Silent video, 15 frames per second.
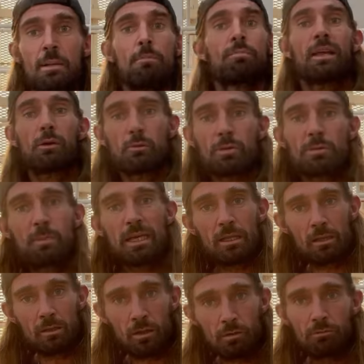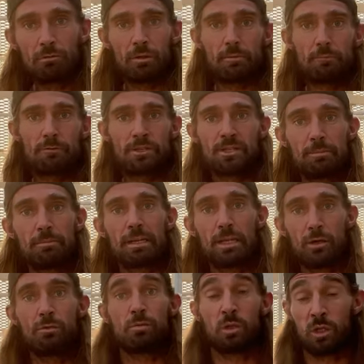That would be a long run for somebody
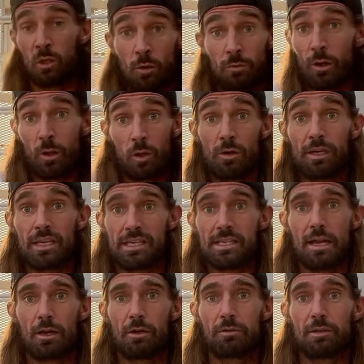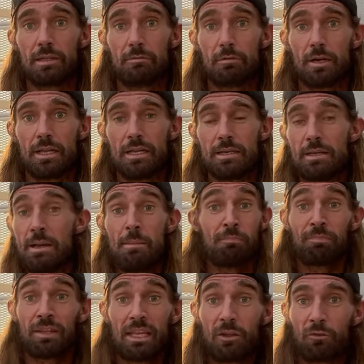who's the longest they're currently running
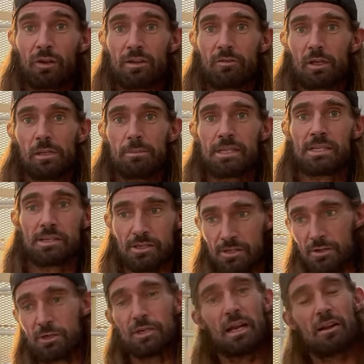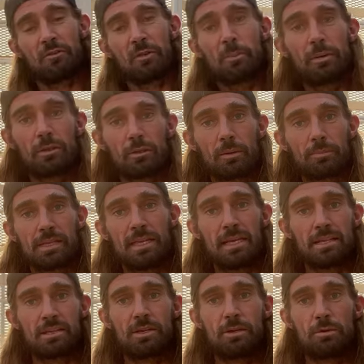is 5 kilometers. So she'd have to build up to
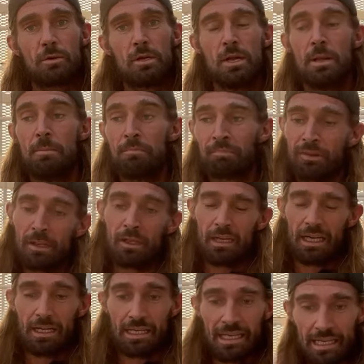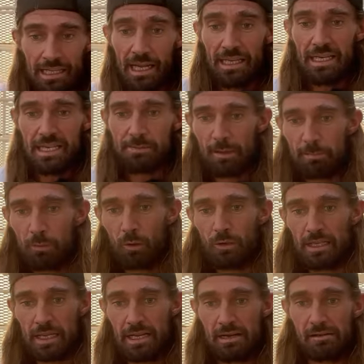that too. And I guess my
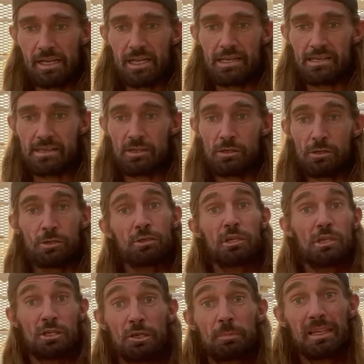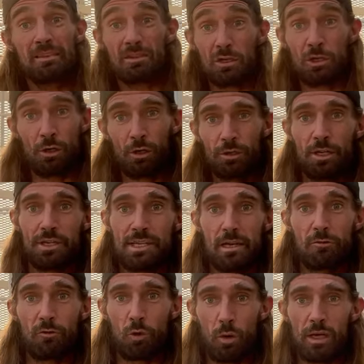point here is, she should be able to shock
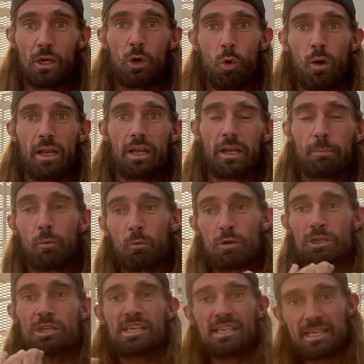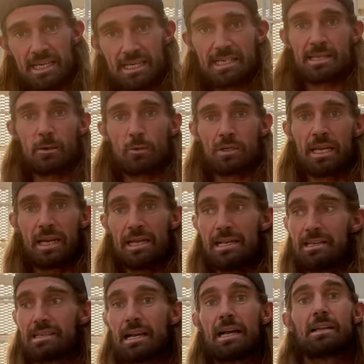herself quite quick, but once she sees those
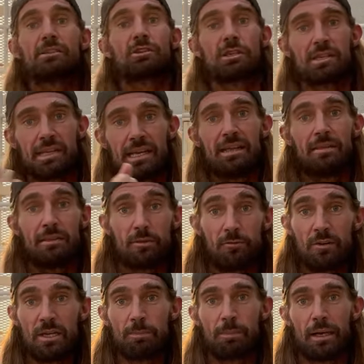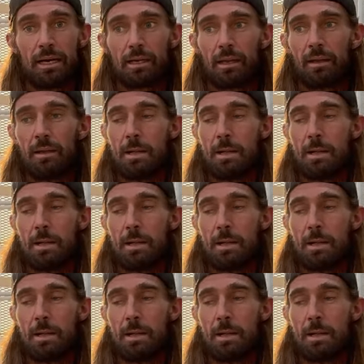gains and she's getting the feedback,